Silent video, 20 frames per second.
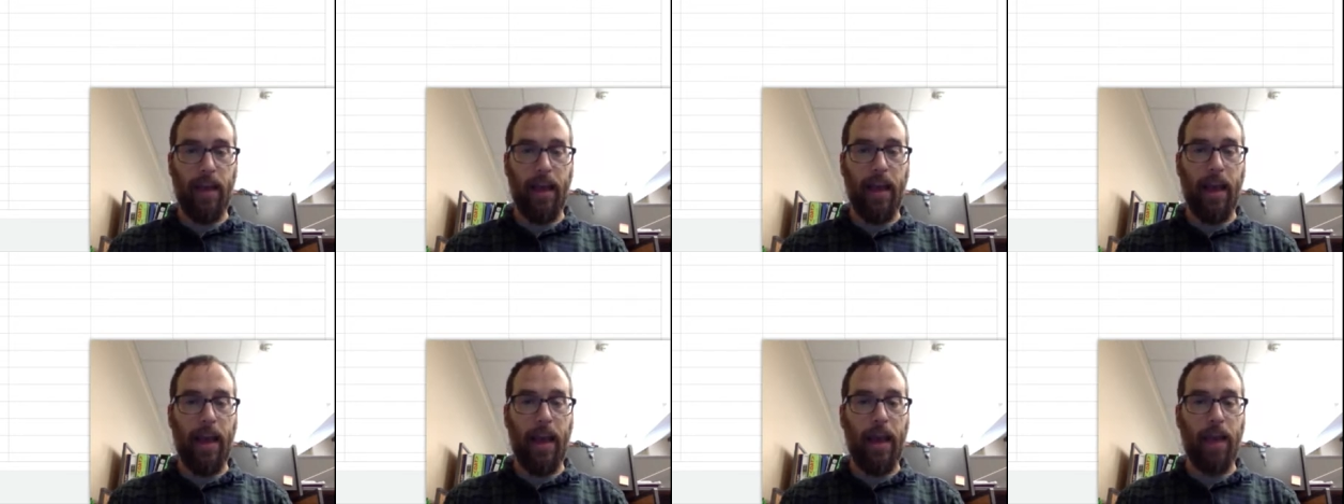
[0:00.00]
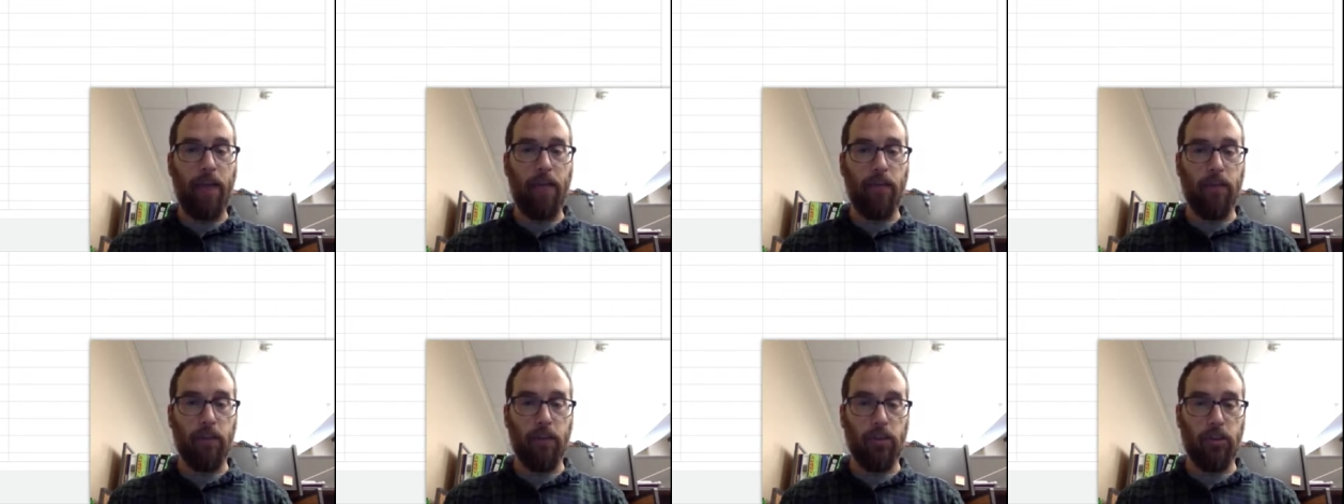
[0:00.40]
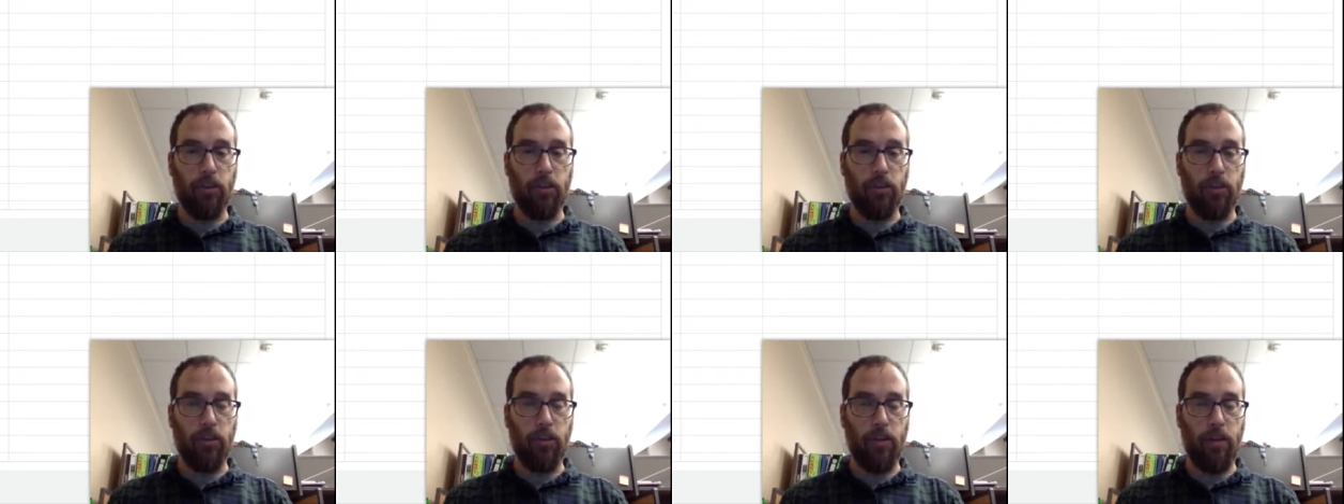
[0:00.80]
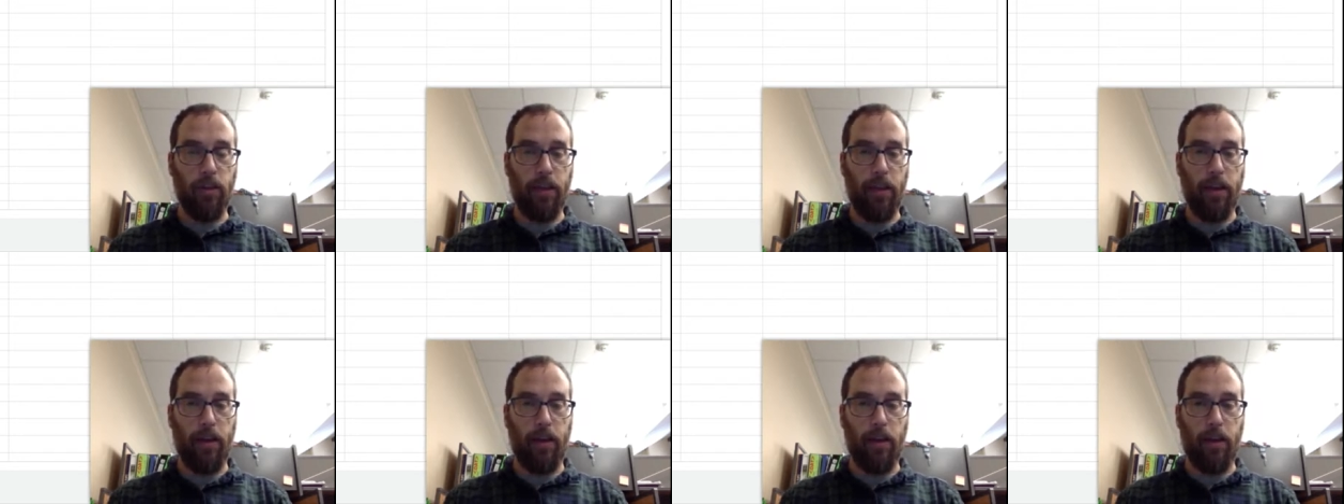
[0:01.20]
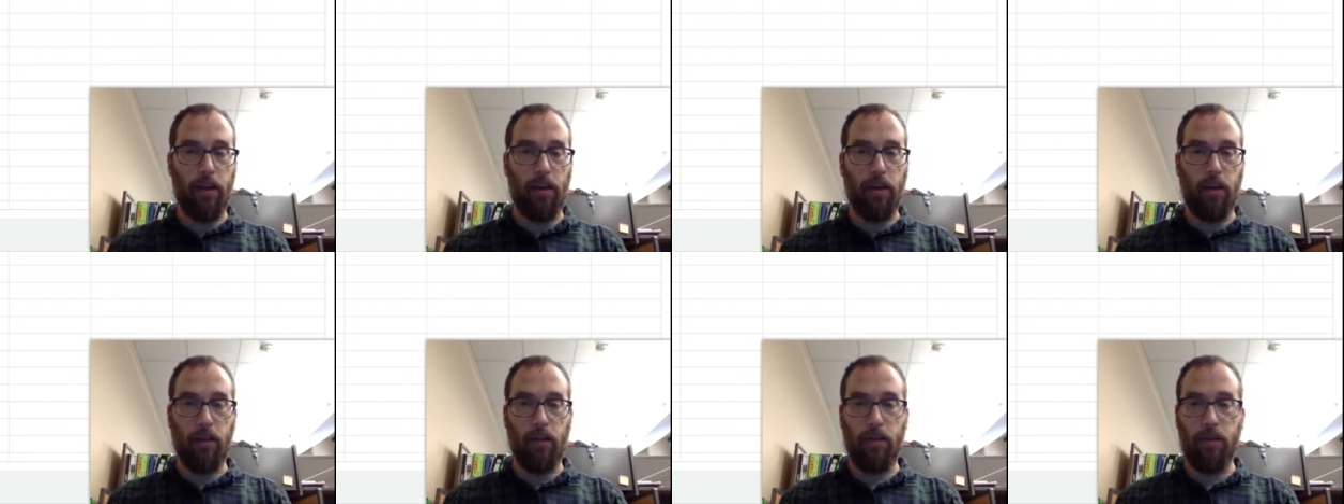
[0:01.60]
average they got
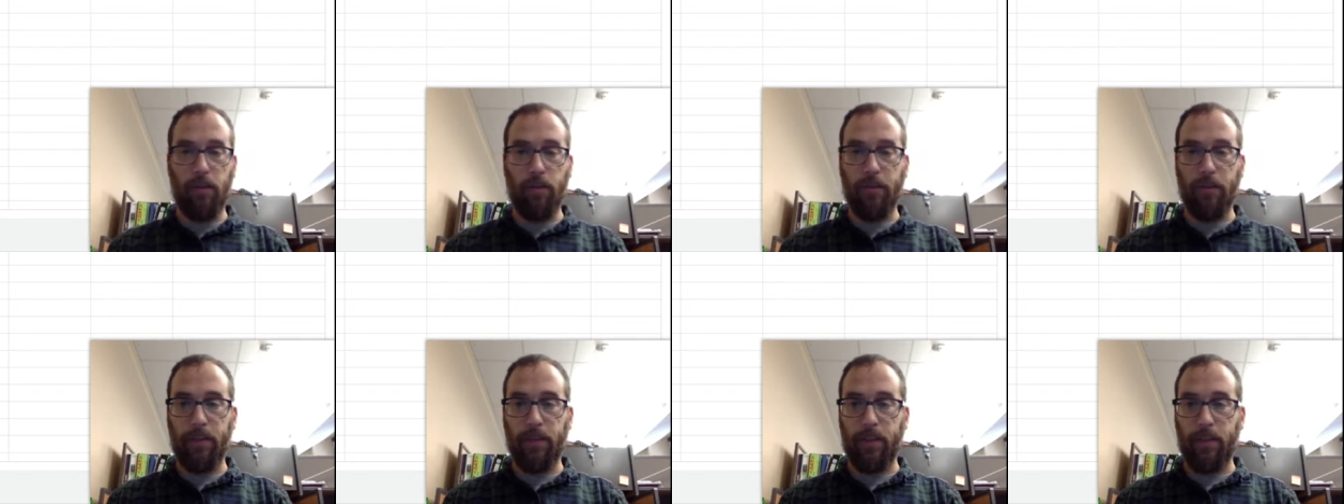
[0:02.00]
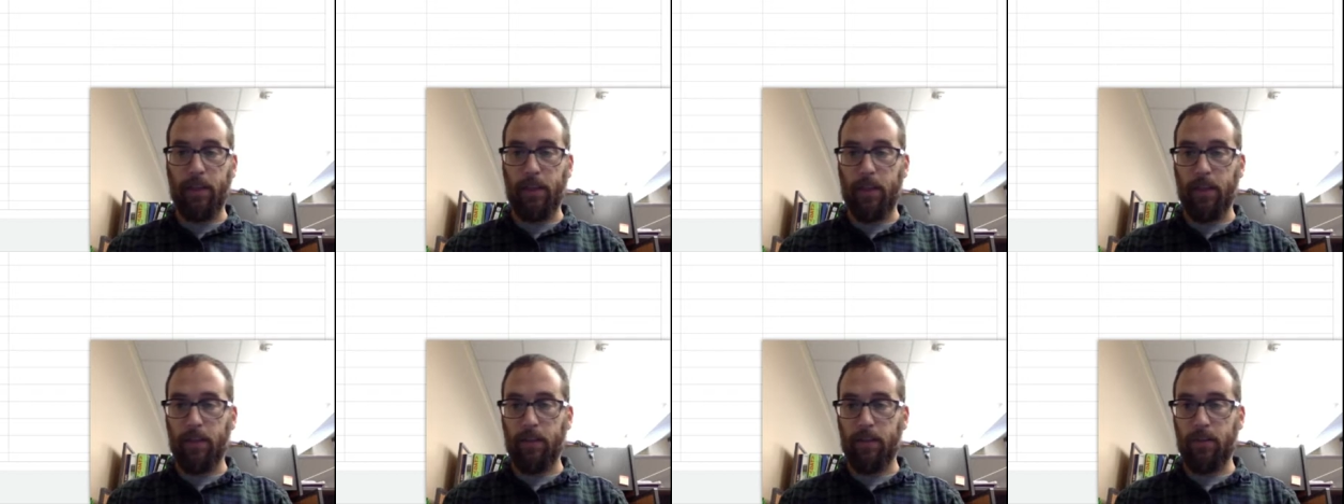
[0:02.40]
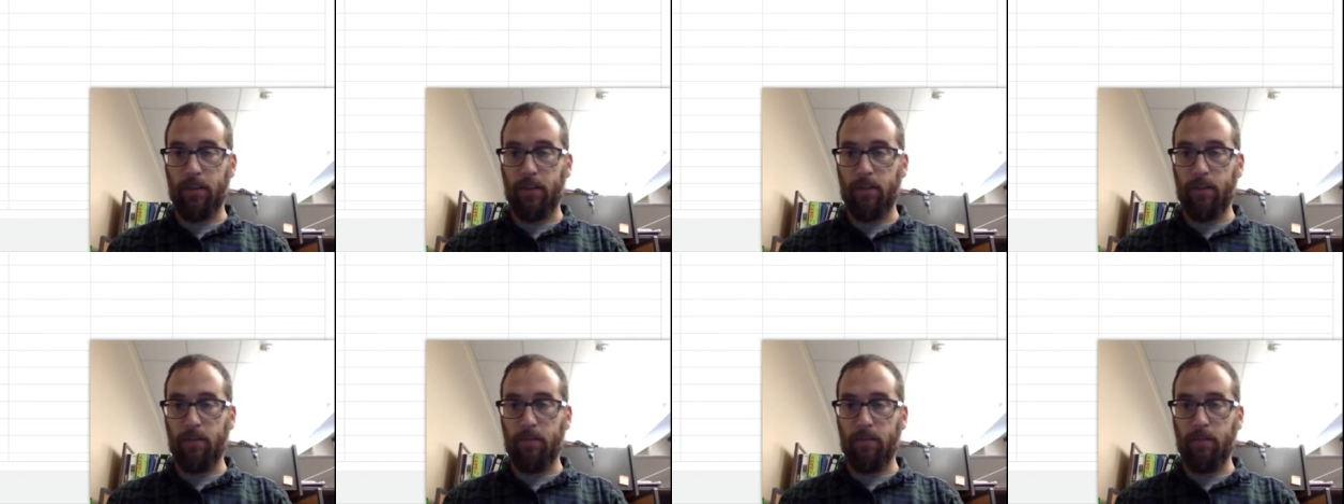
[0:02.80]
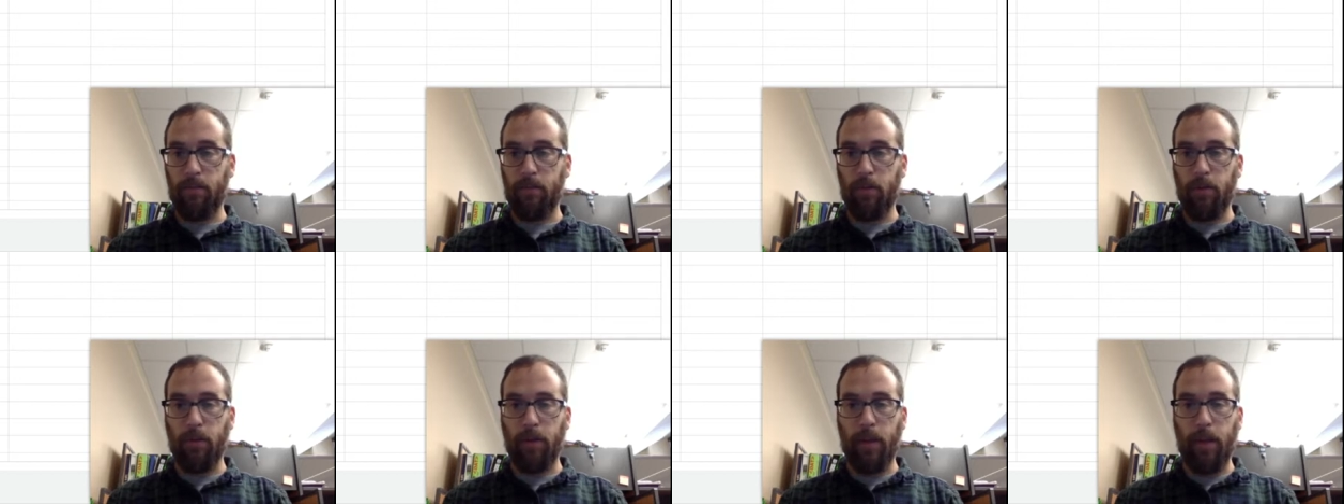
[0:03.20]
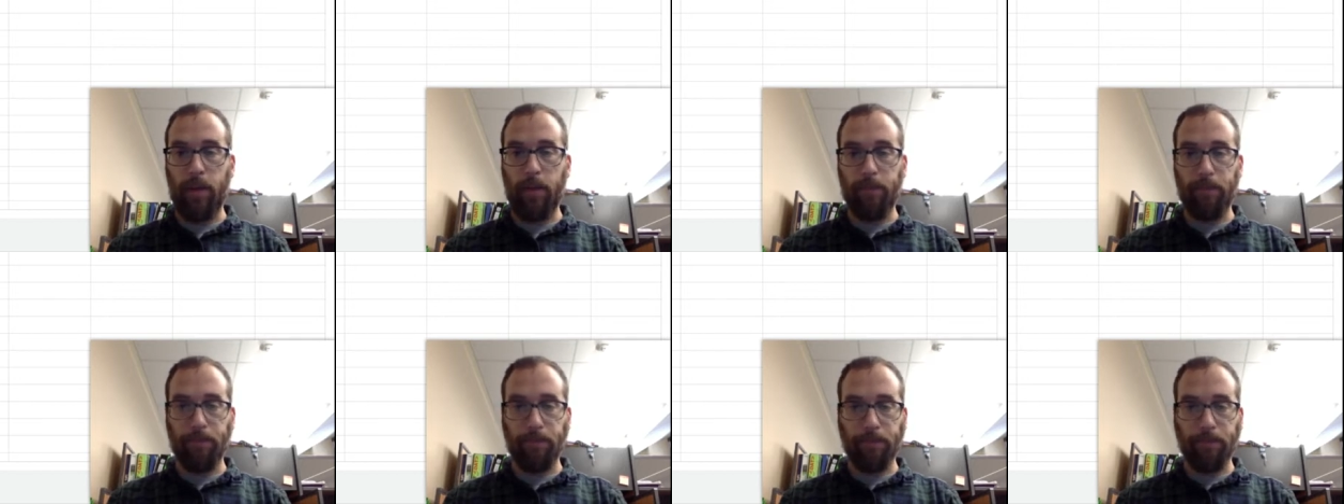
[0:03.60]
on the 3 tests. Okay?